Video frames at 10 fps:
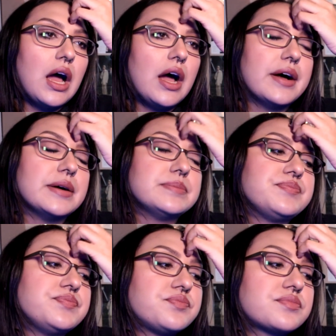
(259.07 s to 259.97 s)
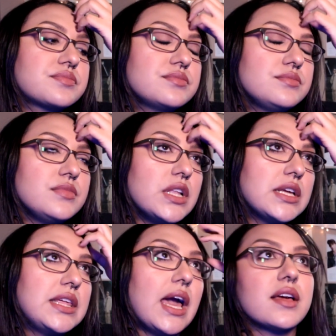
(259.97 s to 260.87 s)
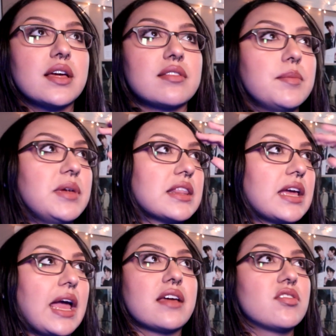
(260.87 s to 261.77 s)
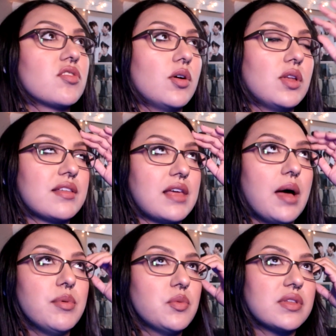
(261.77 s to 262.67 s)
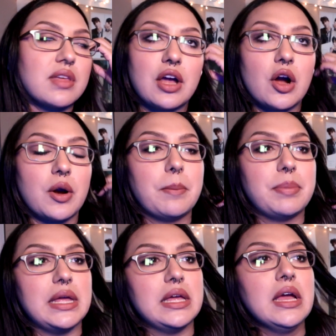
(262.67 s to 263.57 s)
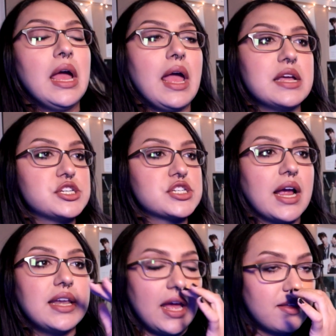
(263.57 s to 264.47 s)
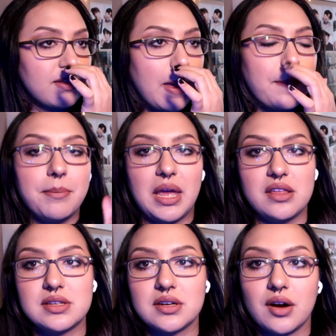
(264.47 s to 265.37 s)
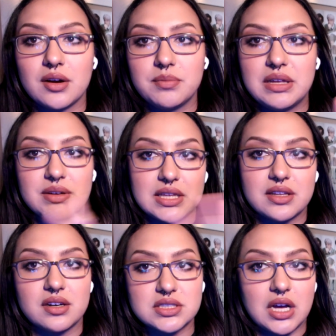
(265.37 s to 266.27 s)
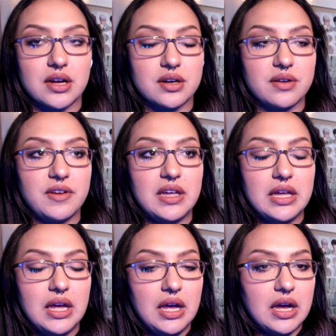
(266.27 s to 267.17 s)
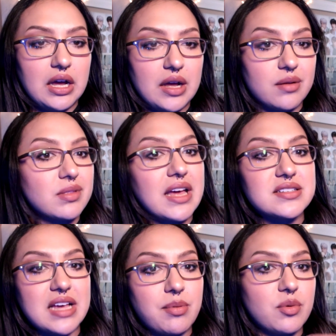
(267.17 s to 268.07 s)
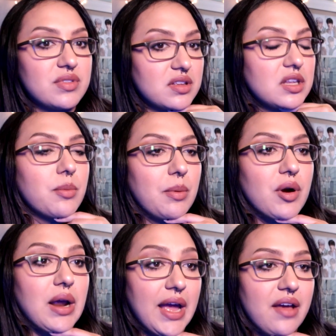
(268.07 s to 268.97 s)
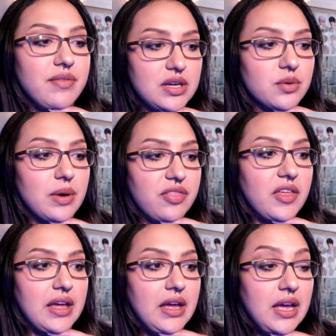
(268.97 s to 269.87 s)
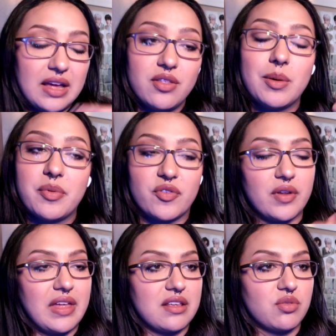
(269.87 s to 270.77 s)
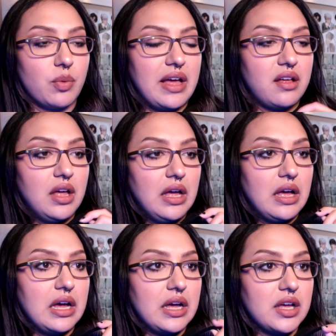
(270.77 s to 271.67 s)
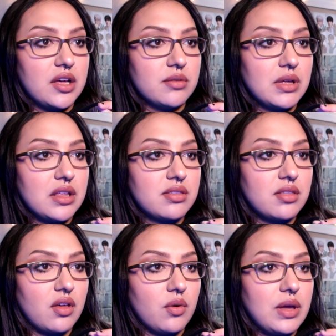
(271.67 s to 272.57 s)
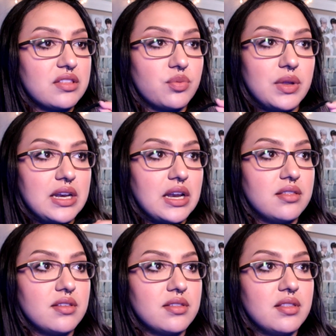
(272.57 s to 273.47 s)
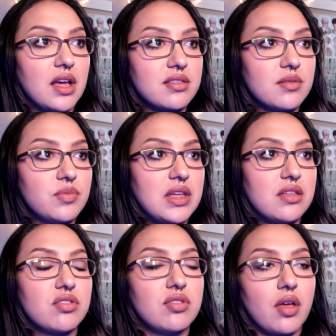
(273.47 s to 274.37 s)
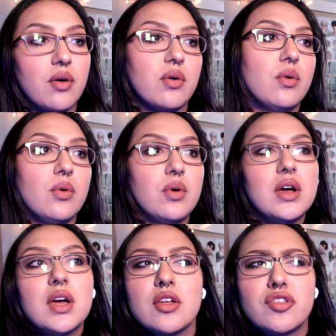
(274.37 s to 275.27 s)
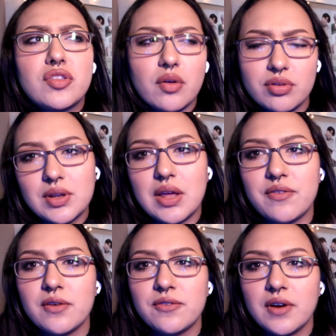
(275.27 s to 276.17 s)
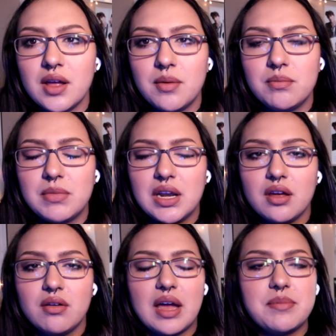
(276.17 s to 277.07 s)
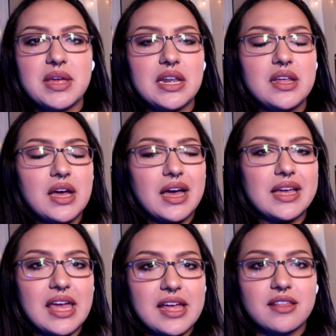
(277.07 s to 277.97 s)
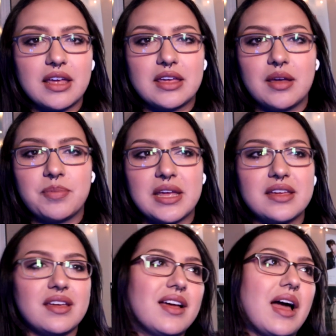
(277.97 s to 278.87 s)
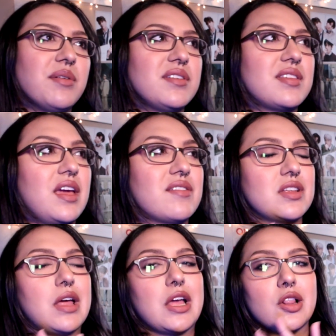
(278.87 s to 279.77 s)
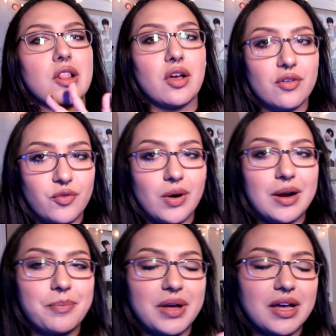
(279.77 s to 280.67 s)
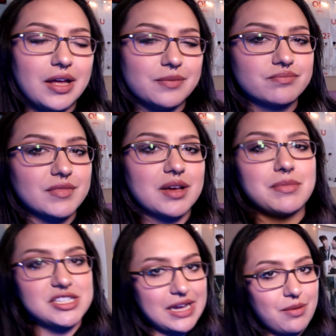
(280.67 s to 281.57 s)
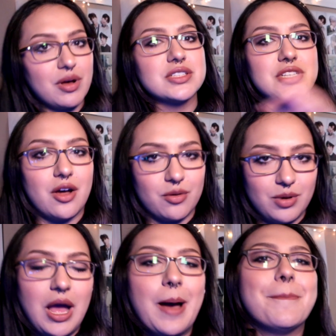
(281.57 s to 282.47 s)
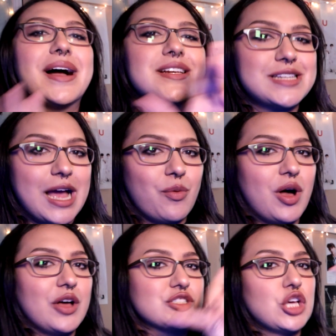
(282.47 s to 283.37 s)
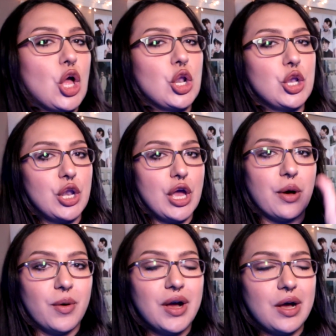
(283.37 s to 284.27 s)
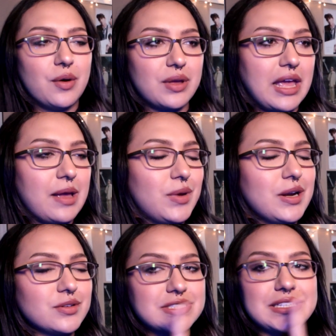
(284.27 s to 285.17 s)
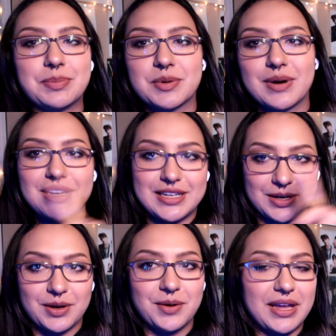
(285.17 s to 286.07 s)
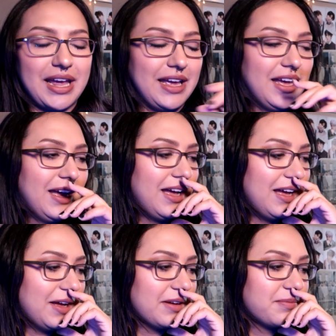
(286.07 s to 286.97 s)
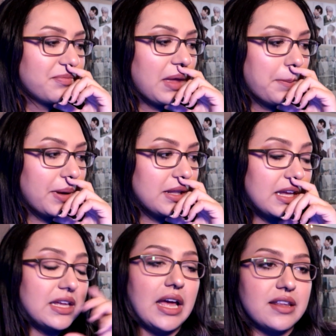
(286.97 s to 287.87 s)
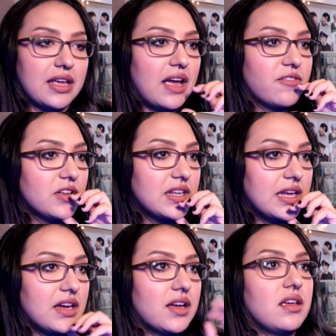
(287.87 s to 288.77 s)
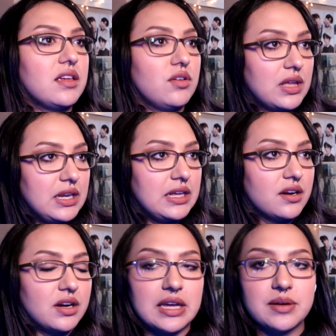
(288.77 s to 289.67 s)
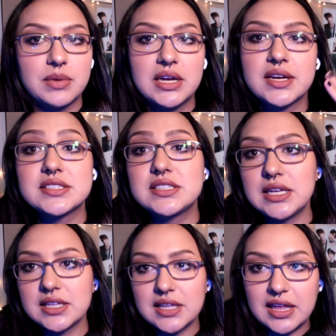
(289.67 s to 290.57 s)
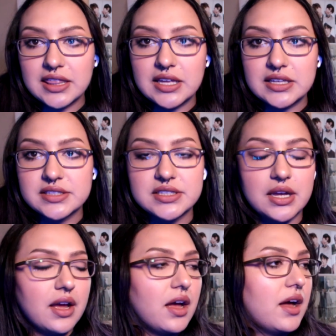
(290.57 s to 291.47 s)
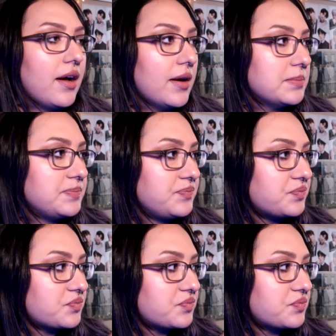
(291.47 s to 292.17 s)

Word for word: Um, yeah because i mean like x's whole last album was like r&b and SHINee has amazing r&b within their discography um last album was a little bit more heavier with it and the one before that as well um so it's really nice it's not something so so so different from Minho i mean again like but it, i would say you have to like look for it but michelle walls no my walls, no. Okay, we don't sleep around here. Okay, um, but like yeah, like I feel like eh, you can hear him sing like this, um,